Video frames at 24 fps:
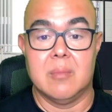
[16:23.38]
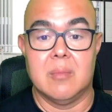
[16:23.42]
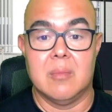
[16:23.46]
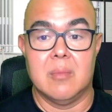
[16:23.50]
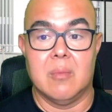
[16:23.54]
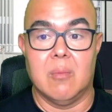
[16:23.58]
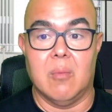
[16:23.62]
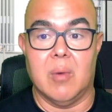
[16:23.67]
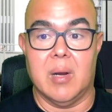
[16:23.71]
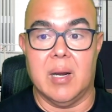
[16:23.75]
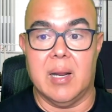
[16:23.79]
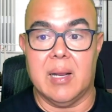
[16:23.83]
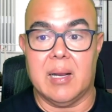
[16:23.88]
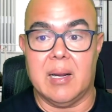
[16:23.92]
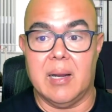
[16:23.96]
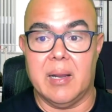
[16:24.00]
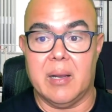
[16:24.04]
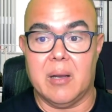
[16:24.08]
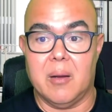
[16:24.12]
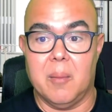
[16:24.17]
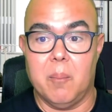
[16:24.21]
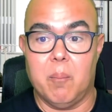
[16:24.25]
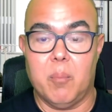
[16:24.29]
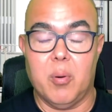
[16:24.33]
When I
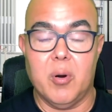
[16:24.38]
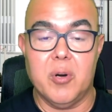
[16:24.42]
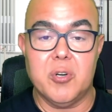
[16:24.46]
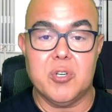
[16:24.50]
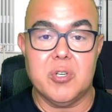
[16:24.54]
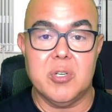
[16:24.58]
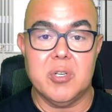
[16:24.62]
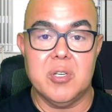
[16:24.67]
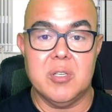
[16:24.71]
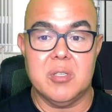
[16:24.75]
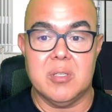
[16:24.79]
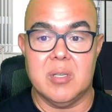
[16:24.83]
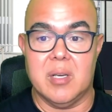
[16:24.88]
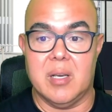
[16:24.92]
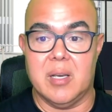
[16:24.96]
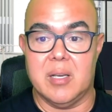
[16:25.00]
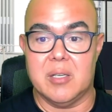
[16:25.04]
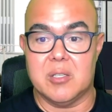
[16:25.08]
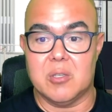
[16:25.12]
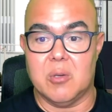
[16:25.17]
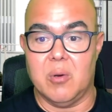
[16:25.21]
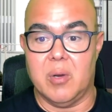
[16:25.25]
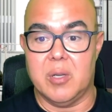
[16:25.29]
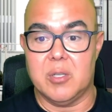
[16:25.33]
click on purchase,
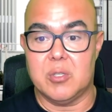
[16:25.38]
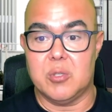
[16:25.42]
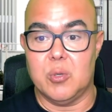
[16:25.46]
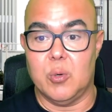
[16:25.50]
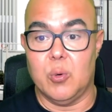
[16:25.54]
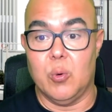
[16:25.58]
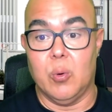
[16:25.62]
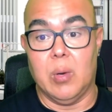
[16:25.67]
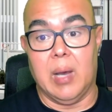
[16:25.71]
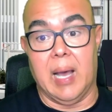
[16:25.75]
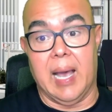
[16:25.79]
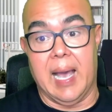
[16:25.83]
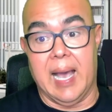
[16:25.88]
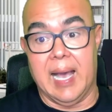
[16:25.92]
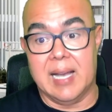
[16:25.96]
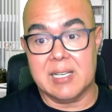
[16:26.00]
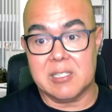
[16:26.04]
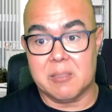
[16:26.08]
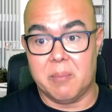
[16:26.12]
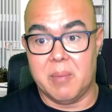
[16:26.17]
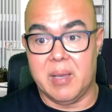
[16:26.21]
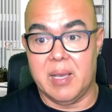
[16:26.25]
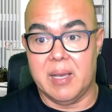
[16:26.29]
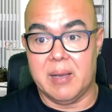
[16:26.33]
it's going to
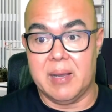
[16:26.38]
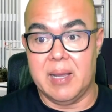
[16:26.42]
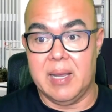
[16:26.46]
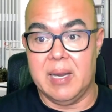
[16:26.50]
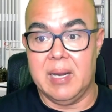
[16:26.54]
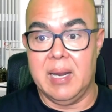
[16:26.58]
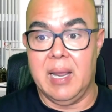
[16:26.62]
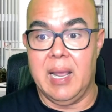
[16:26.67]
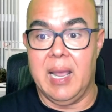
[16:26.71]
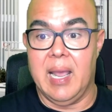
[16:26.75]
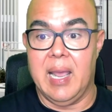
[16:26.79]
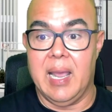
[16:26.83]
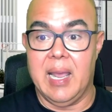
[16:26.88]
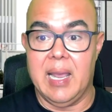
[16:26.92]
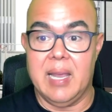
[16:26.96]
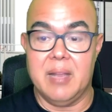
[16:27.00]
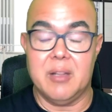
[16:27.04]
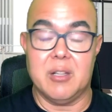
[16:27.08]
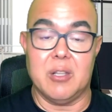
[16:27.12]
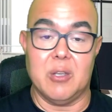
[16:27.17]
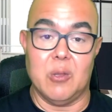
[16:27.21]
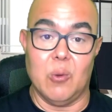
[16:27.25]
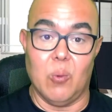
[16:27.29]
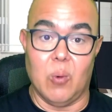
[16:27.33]
ask me again, hey,
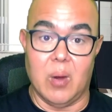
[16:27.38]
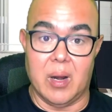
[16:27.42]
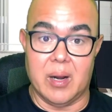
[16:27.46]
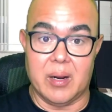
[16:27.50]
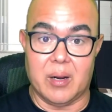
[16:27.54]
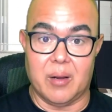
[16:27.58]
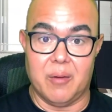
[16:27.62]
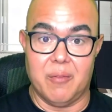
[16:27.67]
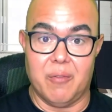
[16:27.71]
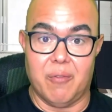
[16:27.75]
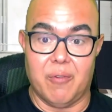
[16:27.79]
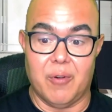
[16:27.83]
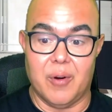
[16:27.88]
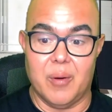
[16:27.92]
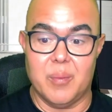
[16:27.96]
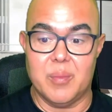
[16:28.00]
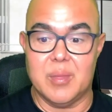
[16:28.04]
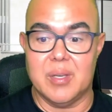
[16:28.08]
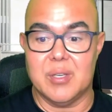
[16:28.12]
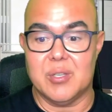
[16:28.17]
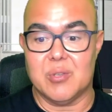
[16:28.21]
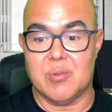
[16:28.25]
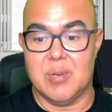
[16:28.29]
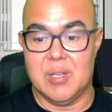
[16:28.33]
do you want to confirm
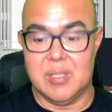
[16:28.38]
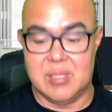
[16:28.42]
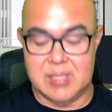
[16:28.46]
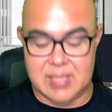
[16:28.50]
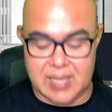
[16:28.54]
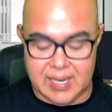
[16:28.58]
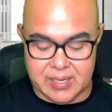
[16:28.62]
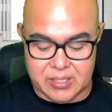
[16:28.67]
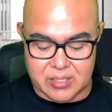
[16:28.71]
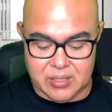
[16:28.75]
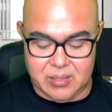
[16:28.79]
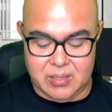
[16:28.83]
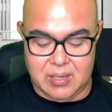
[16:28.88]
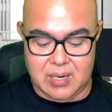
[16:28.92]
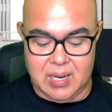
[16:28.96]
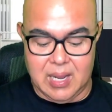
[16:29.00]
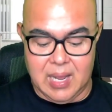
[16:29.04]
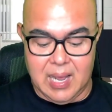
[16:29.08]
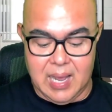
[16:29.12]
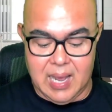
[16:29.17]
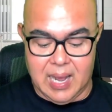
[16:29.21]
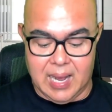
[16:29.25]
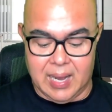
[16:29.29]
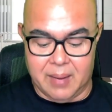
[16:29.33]
this transaction?
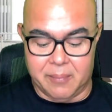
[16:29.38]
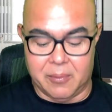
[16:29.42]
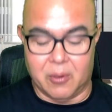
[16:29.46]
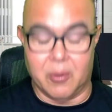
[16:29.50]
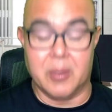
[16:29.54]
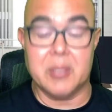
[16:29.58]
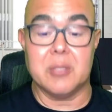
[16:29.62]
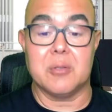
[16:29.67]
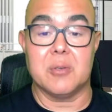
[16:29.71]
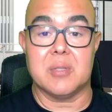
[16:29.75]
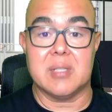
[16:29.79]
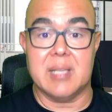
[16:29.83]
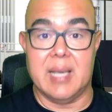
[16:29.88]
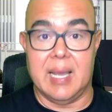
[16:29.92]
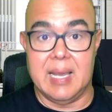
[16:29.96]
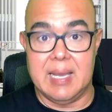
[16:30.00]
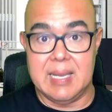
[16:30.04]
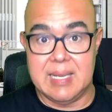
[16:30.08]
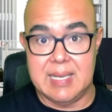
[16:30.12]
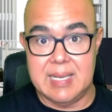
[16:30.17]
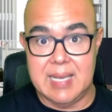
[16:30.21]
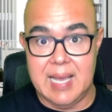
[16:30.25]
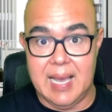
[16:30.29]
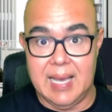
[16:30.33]
I'm going to say
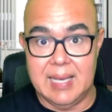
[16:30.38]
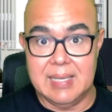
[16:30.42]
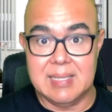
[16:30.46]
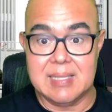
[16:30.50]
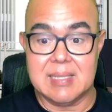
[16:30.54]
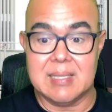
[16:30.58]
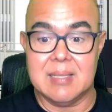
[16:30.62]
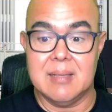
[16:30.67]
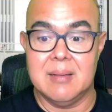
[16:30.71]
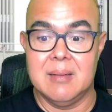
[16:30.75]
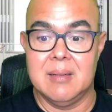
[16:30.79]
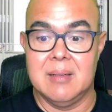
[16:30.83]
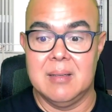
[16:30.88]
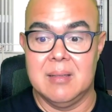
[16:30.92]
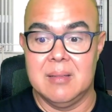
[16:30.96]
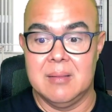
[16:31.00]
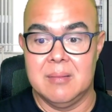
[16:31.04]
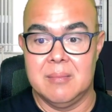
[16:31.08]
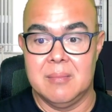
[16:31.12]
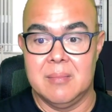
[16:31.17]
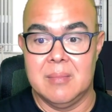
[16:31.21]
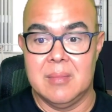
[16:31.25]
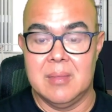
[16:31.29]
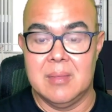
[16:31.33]
yes.
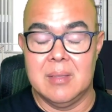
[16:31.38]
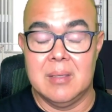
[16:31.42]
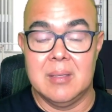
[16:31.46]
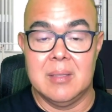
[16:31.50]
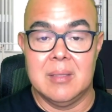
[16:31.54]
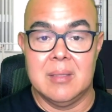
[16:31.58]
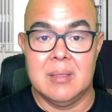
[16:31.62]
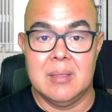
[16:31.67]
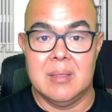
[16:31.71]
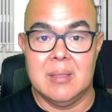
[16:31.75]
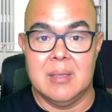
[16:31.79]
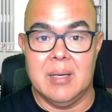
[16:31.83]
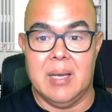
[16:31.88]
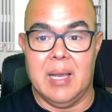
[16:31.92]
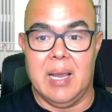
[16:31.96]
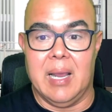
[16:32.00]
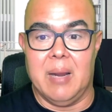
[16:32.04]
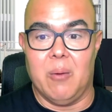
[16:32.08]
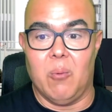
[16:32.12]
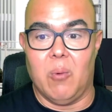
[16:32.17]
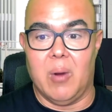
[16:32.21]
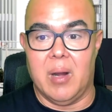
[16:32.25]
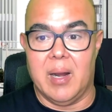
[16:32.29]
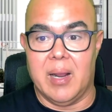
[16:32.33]

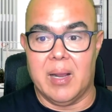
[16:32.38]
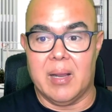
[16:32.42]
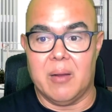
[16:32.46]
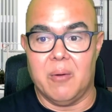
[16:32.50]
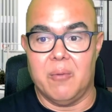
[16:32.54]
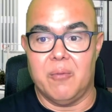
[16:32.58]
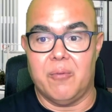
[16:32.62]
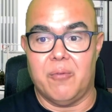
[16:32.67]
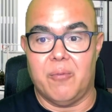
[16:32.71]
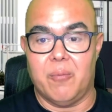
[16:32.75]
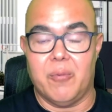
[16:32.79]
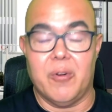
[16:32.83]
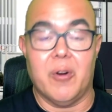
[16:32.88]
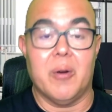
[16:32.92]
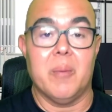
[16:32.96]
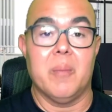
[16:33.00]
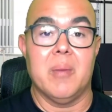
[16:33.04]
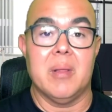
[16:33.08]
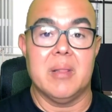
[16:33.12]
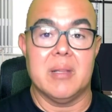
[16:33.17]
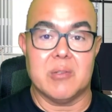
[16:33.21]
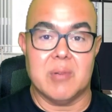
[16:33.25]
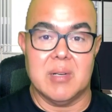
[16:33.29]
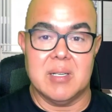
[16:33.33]
And when I
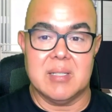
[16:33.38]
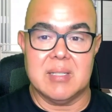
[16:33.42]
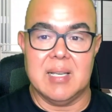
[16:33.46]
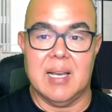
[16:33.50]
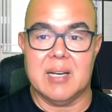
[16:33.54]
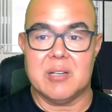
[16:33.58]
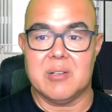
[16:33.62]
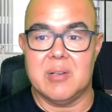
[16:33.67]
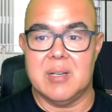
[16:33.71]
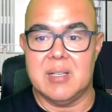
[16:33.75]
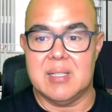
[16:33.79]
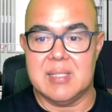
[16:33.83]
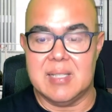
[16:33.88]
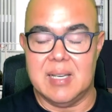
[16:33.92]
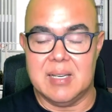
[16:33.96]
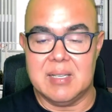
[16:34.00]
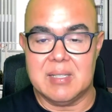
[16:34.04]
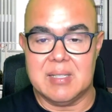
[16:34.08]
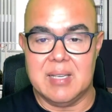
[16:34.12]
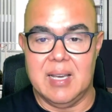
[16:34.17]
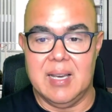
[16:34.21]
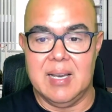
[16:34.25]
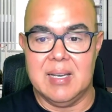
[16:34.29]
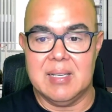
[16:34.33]
confirm the transaction, it
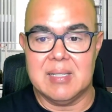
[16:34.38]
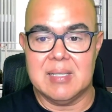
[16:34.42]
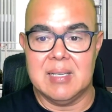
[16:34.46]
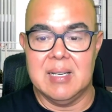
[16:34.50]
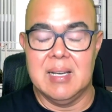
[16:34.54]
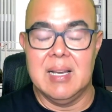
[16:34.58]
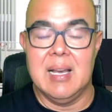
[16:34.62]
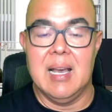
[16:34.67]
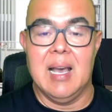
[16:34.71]
says yes.